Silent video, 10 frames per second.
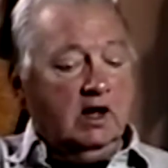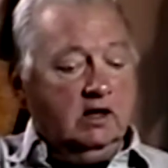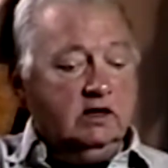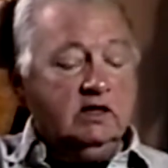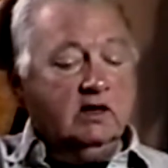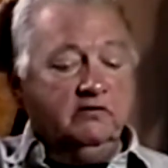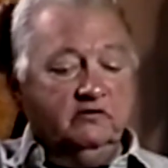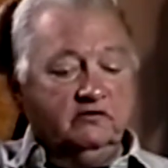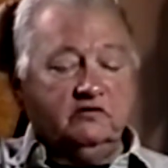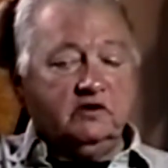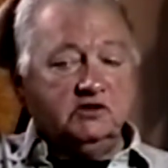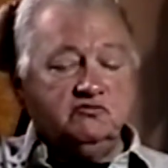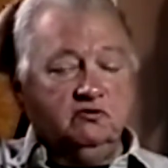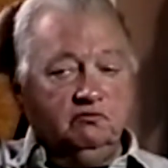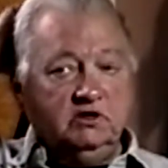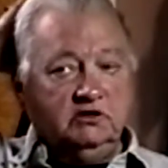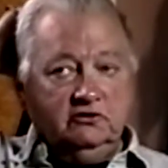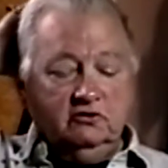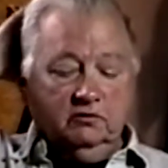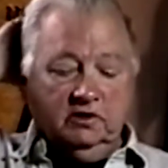he had this discussion with me too,